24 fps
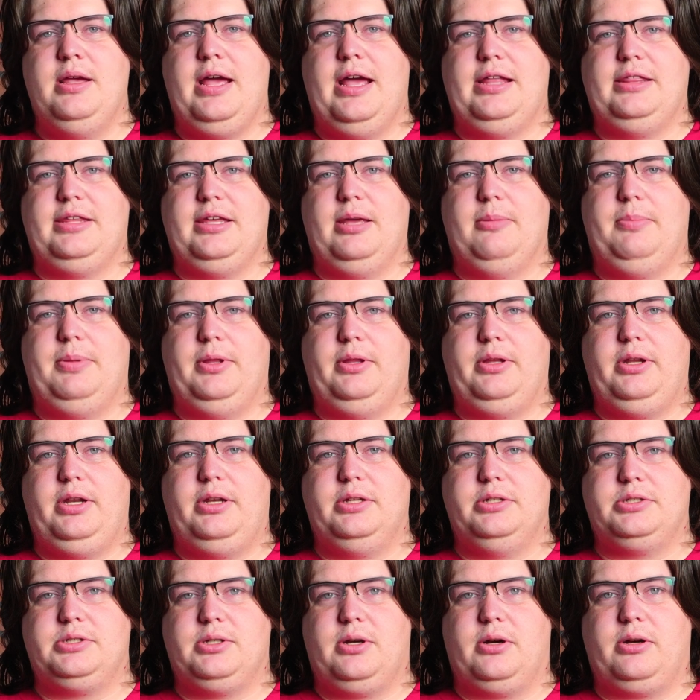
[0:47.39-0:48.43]
and the ability
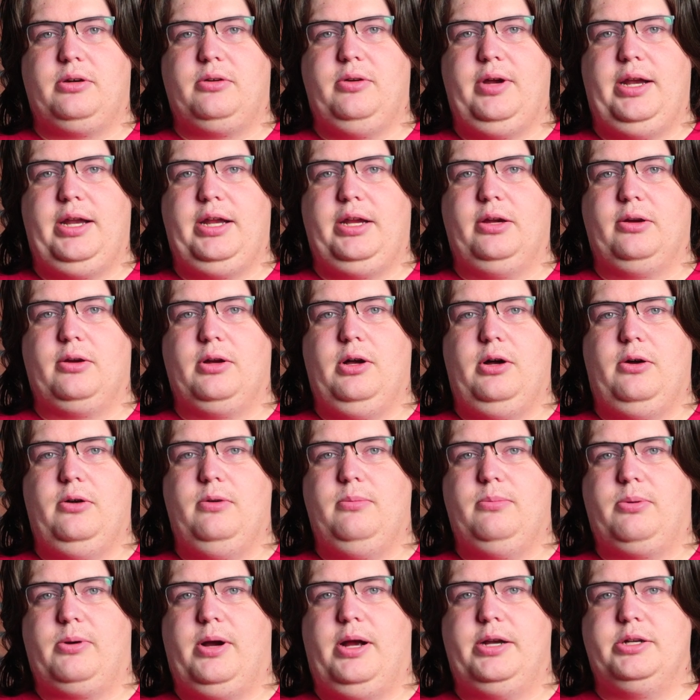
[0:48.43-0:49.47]
to start creating your
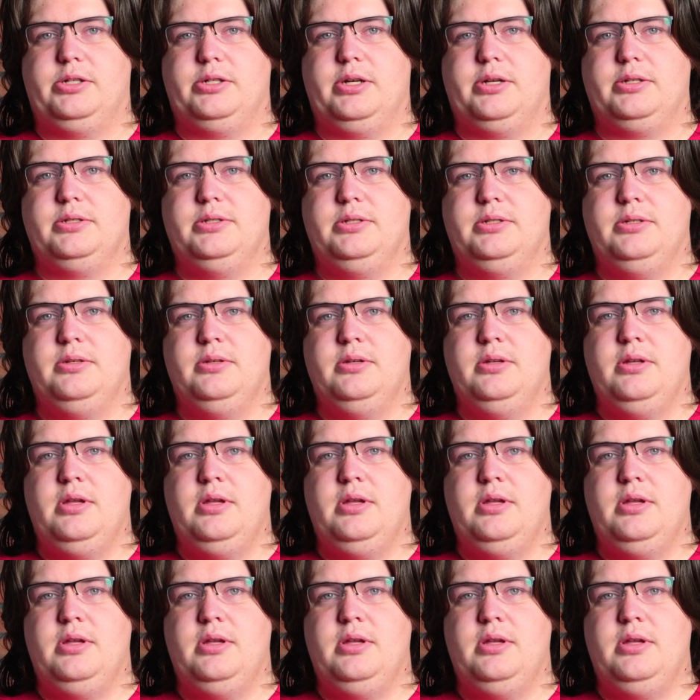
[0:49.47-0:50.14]
own projects.